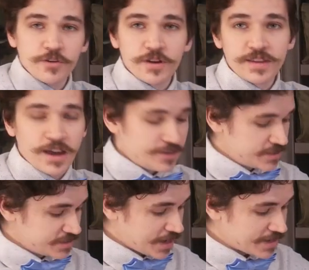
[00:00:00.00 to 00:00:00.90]
And now this
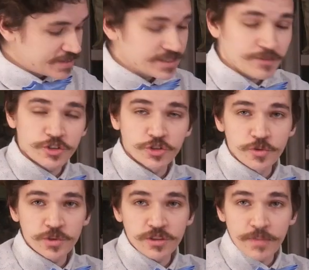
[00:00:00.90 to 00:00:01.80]
is a 1972
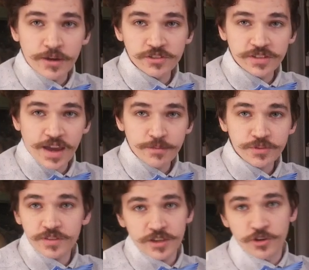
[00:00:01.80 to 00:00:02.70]
with the metal snaps.
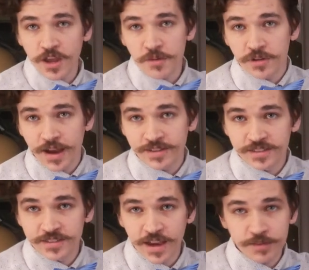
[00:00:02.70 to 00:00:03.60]
They could have plastic
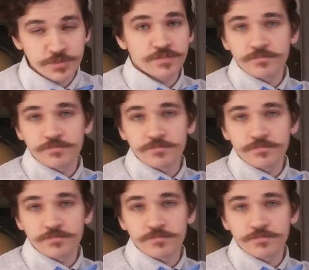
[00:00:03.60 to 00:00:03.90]
snaps.